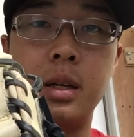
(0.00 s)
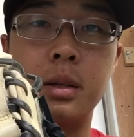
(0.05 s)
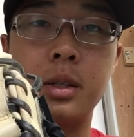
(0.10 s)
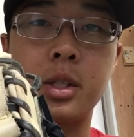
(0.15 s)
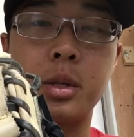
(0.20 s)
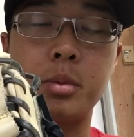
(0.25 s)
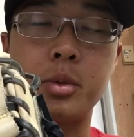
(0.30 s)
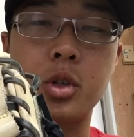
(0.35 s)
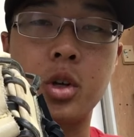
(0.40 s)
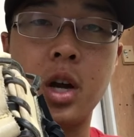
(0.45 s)

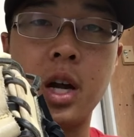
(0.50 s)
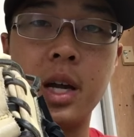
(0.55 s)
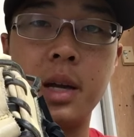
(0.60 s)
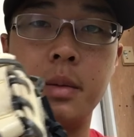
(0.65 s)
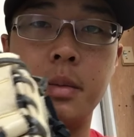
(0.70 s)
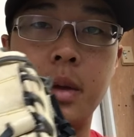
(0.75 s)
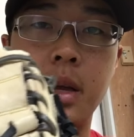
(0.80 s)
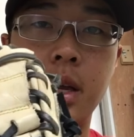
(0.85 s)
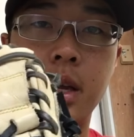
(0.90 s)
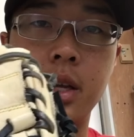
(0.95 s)

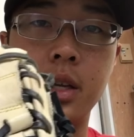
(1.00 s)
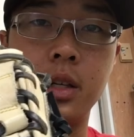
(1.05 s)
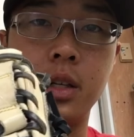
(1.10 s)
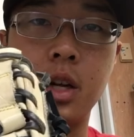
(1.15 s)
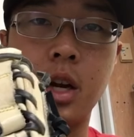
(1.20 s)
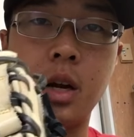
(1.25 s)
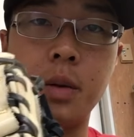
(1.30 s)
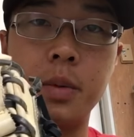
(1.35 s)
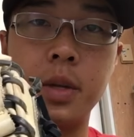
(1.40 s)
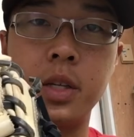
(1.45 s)
subscribe and
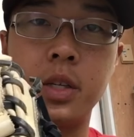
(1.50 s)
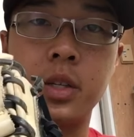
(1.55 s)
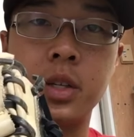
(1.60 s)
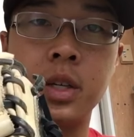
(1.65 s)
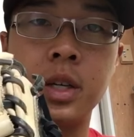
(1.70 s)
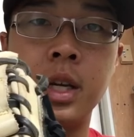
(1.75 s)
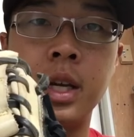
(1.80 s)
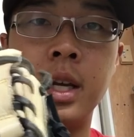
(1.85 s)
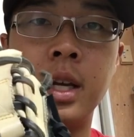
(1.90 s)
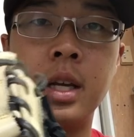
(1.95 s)
comment
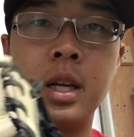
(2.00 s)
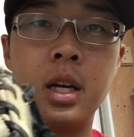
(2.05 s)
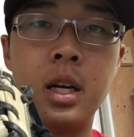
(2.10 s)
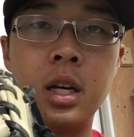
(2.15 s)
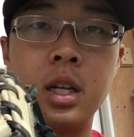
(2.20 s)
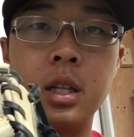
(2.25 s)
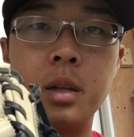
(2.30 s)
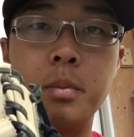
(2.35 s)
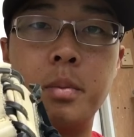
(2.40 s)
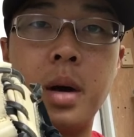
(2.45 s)

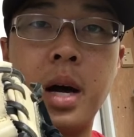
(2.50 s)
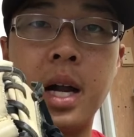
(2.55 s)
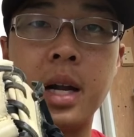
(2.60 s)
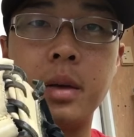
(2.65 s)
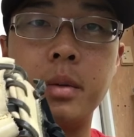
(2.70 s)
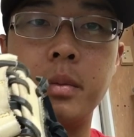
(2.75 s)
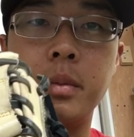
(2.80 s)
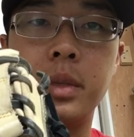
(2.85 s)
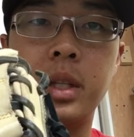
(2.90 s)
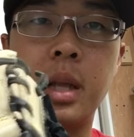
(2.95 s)
on the bottom.